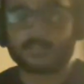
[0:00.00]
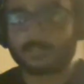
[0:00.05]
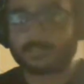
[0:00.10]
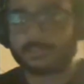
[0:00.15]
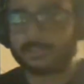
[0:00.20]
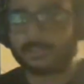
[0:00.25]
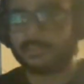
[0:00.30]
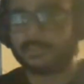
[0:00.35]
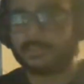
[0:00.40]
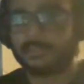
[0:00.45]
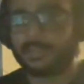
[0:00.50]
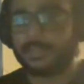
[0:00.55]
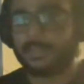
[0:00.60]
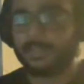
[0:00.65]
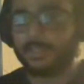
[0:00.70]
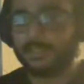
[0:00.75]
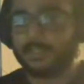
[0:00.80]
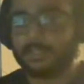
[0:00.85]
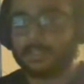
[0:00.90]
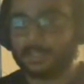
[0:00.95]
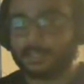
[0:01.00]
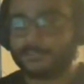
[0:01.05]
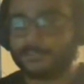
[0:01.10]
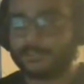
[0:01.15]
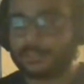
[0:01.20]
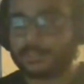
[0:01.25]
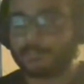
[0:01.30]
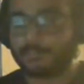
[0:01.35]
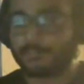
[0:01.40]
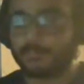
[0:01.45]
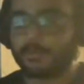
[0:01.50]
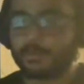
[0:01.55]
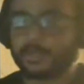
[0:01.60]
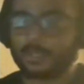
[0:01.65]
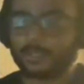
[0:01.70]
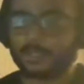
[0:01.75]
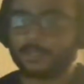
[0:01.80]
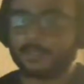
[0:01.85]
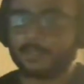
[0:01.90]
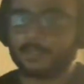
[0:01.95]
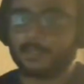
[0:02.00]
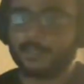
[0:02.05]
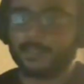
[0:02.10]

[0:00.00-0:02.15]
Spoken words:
and learn as you keep going.